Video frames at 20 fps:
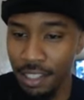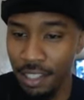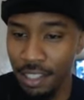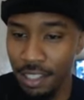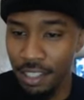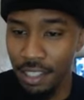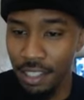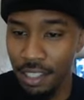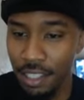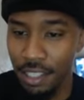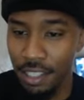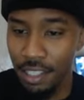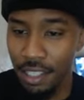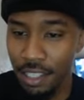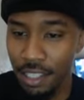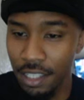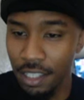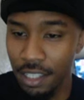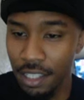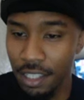
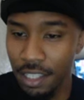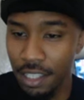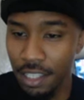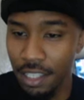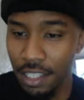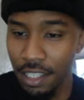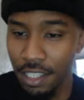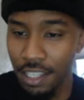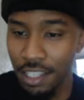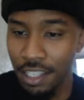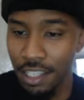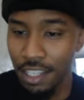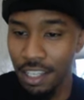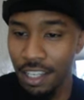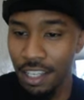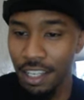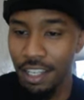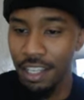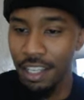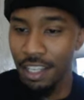(silence)